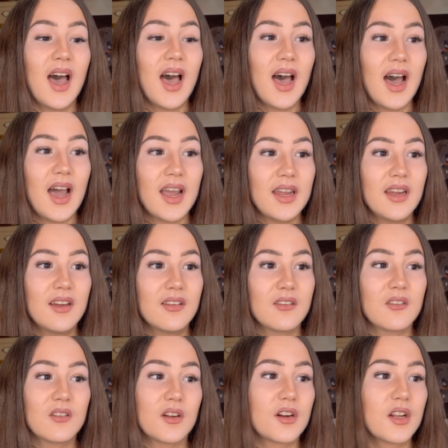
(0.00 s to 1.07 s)
I
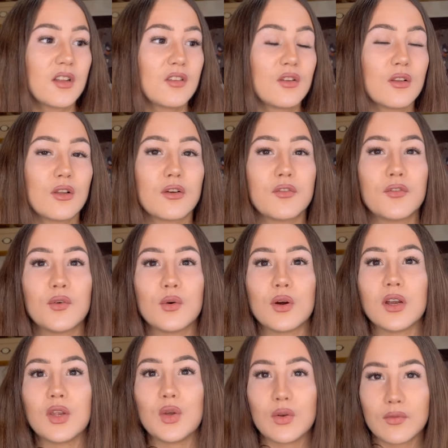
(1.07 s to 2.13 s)
started to look for
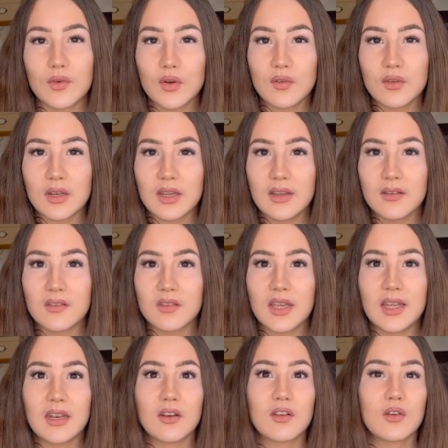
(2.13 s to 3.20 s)
universities
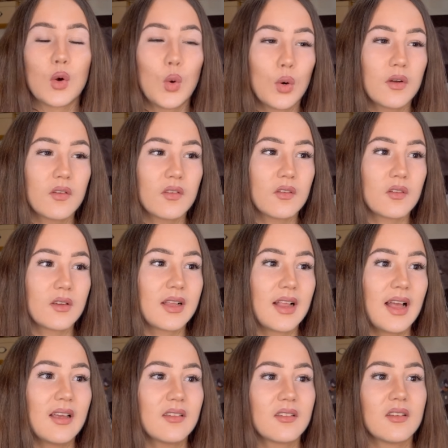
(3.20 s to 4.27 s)
and courses and
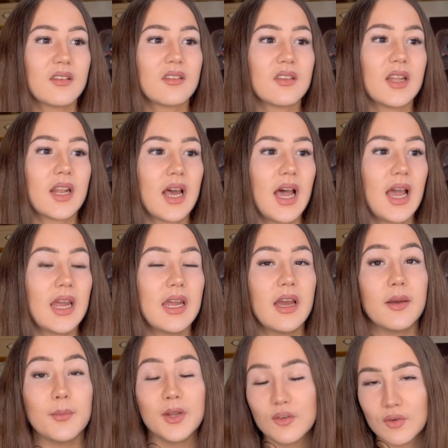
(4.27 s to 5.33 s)
classes that I
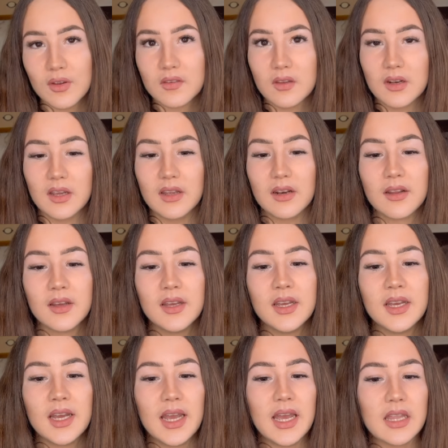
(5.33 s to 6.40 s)
am interested in,
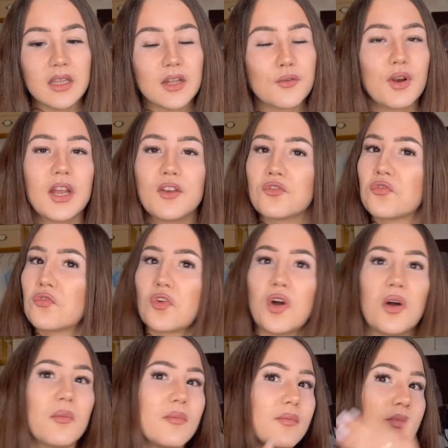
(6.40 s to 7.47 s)
and that range
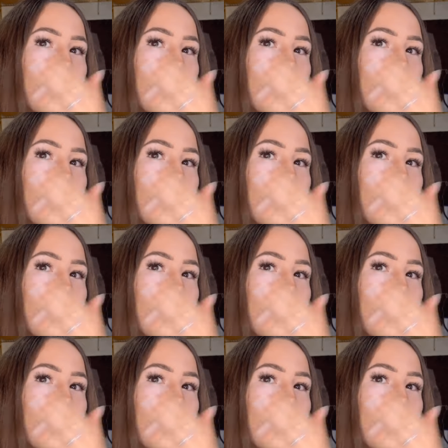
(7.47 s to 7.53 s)
from